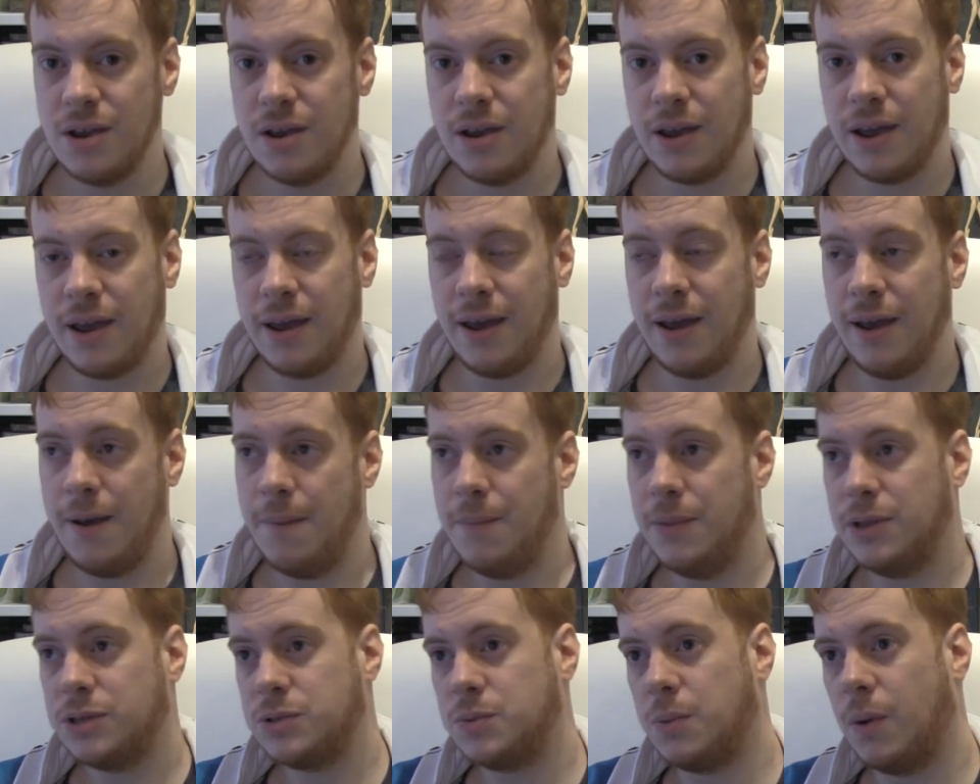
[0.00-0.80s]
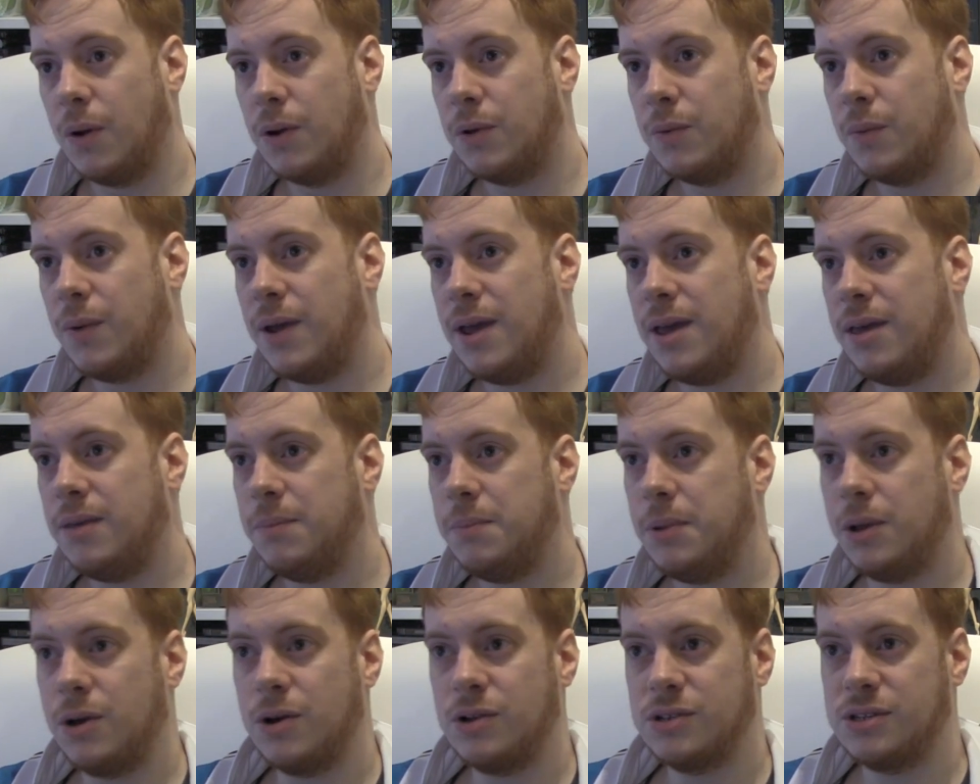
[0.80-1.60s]
um, it's one where
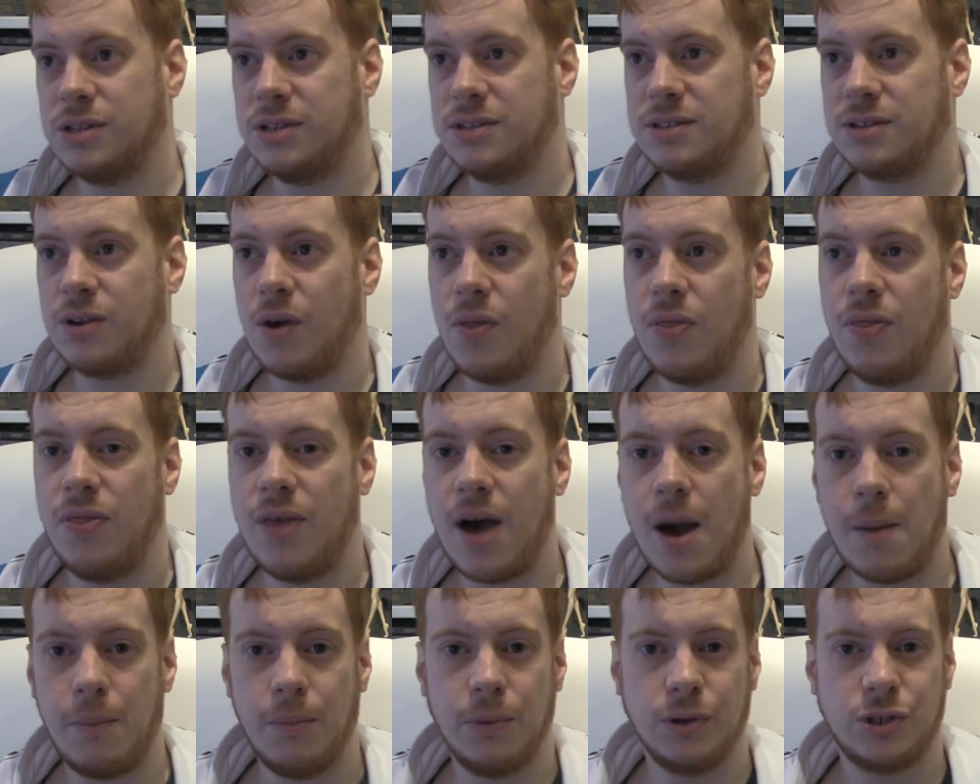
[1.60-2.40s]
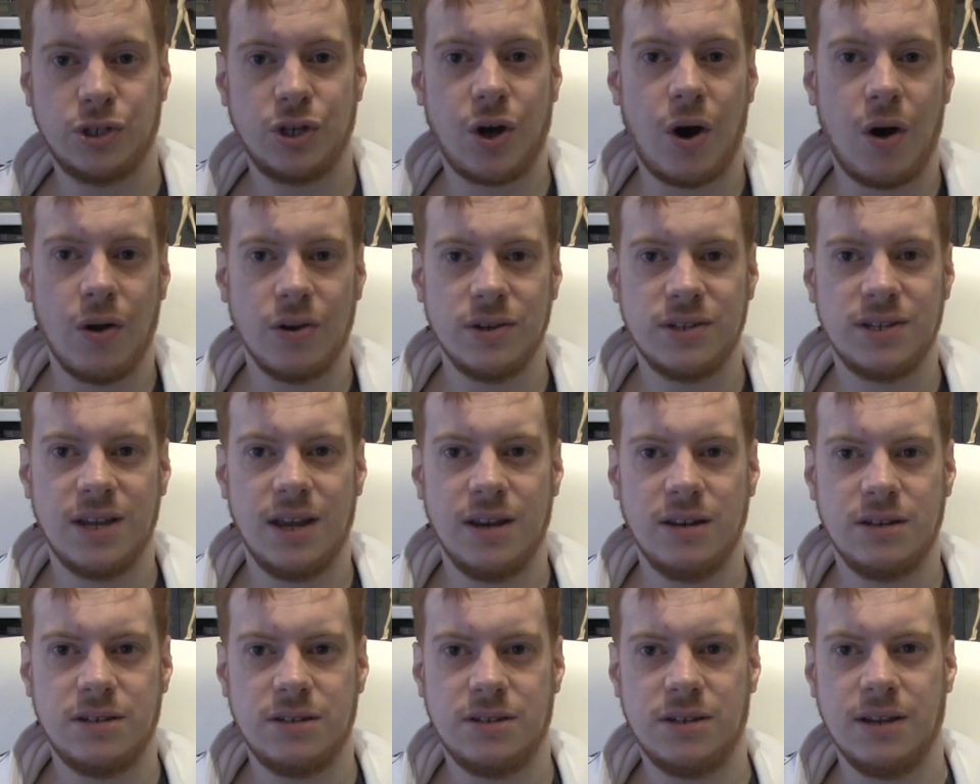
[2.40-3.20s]
because it's got that much
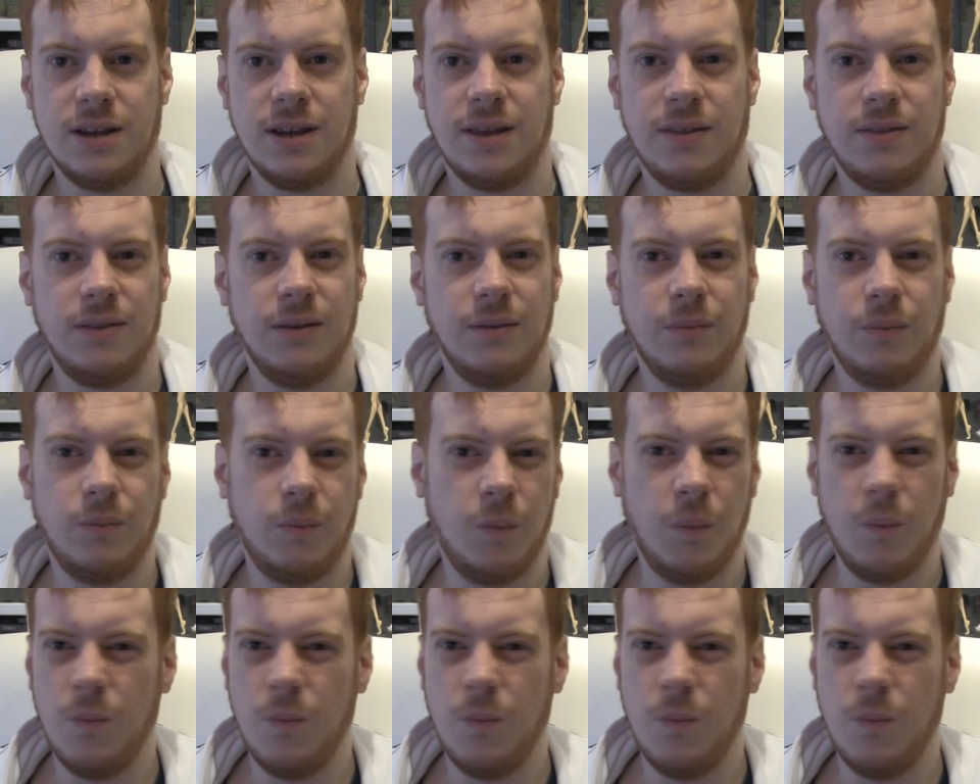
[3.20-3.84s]
content it, they,